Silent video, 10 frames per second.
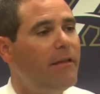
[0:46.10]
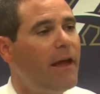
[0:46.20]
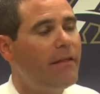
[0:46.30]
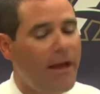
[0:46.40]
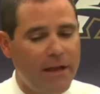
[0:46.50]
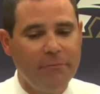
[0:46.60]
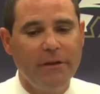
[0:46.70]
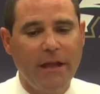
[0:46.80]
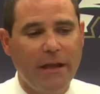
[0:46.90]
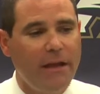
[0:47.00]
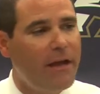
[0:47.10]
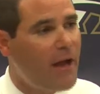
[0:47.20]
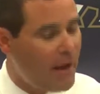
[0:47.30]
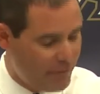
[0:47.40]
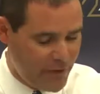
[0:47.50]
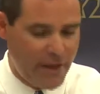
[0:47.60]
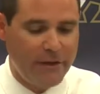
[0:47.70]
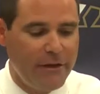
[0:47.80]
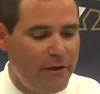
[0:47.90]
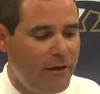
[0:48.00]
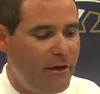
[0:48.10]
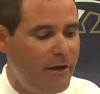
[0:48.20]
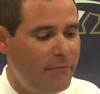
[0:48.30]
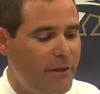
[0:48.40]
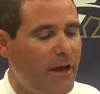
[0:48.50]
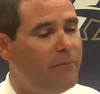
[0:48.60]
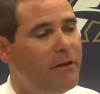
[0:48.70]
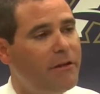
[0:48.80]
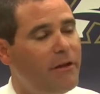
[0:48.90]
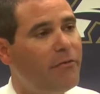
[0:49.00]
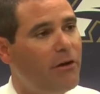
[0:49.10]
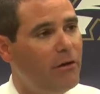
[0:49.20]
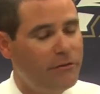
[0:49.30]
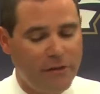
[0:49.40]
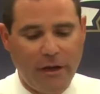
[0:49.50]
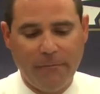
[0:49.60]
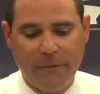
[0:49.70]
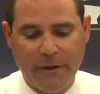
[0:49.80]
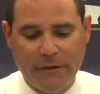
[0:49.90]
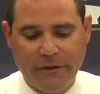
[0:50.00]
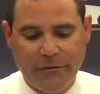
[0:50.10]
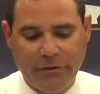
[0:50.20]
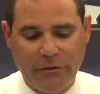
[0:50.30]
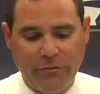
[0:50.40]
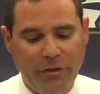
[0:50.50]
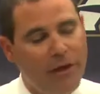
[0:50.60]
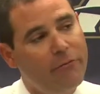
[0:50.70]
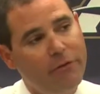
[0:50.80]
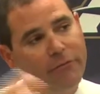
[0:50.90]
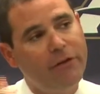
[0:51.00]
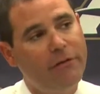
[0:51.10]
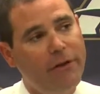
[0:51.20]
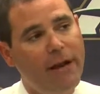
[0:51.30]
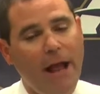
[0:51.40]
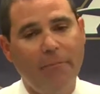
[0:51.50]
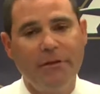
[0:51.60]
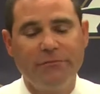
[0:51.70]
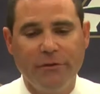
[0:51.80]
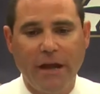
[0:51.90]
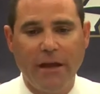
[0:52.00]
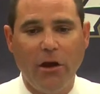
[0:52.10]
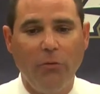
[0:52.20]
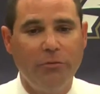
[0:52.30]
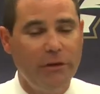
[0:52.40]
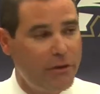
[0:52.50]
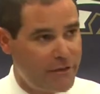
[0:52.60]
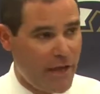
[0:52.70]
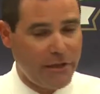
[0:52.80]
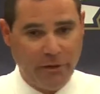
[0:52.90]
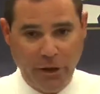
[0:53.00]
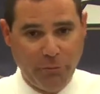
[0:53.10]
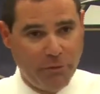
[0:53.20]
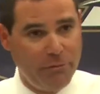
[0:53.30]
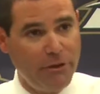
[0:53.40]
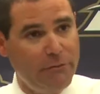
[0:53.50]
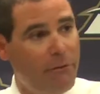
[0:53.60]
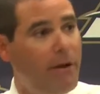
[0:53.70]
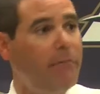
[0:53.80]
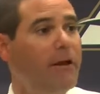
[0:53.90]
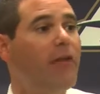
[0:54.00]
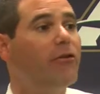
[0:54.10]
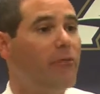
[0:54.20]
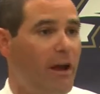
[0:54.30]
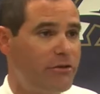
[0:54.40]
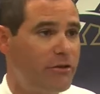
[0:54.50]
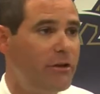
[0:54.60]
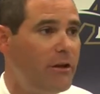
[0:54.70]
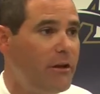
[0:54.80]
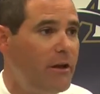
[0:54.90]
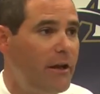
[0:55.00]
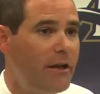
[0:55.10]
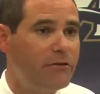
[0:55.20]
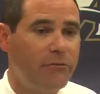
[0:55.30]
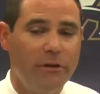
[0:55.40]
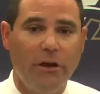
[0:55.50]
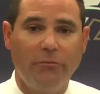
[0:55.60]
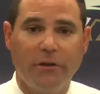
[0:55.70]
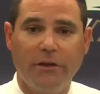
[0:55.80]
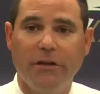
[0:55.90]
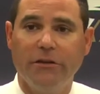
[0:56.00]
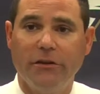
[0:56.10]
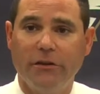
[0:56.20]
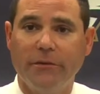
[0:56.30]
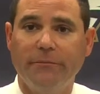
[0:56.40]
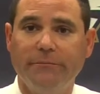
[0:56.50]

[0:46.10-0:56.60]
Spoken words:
that could be that could be a difficult thing when it happens. But now you build the momentum the other direction, and that's what we hope to continue to do.